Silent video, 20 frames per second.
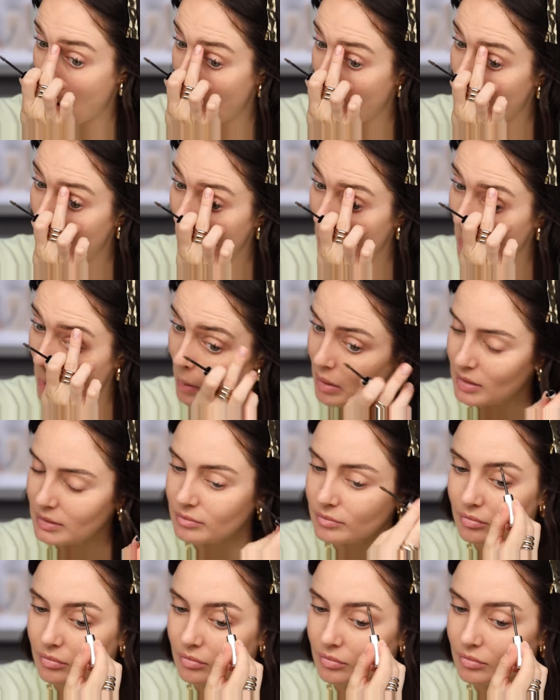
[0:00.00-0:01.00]

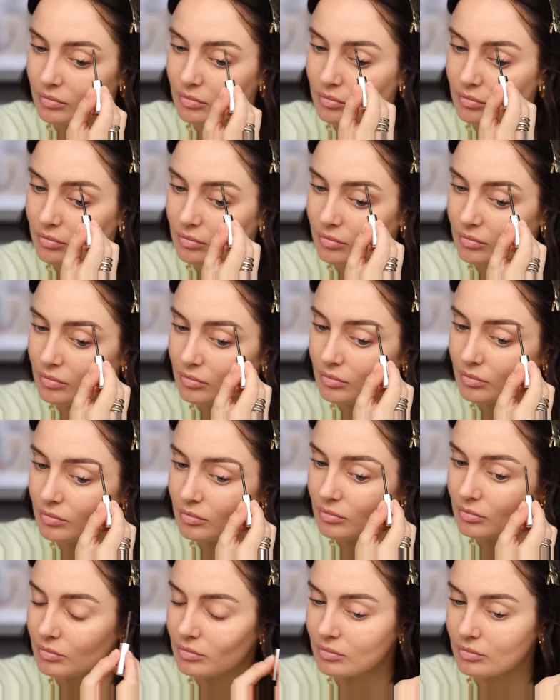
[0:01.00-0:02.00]

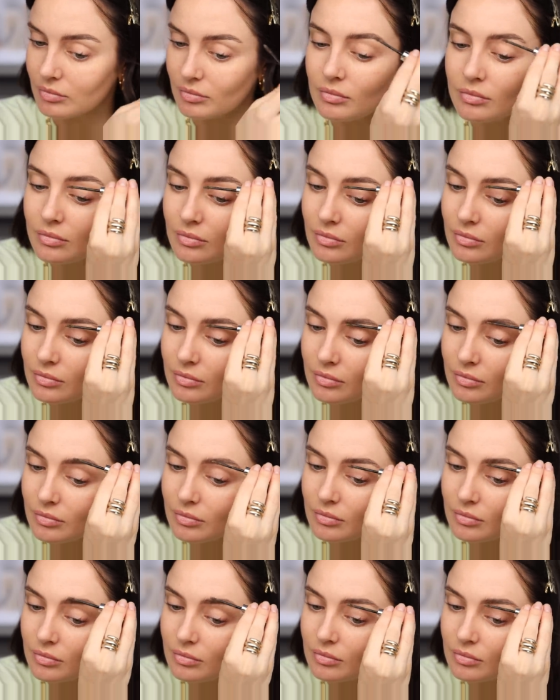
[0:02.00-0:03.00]

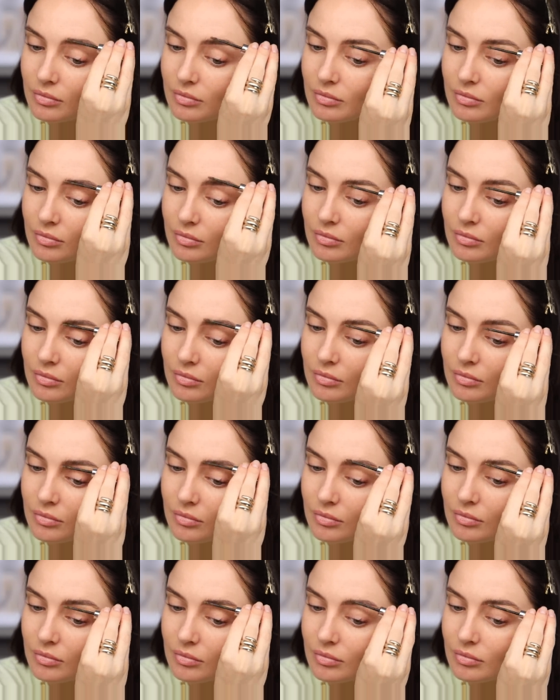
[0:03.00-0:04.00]

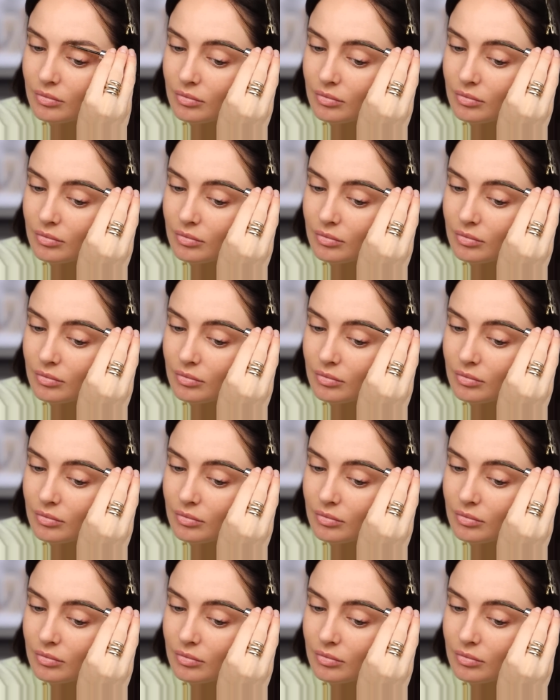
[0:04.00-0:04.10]
No one is speaking in this clip.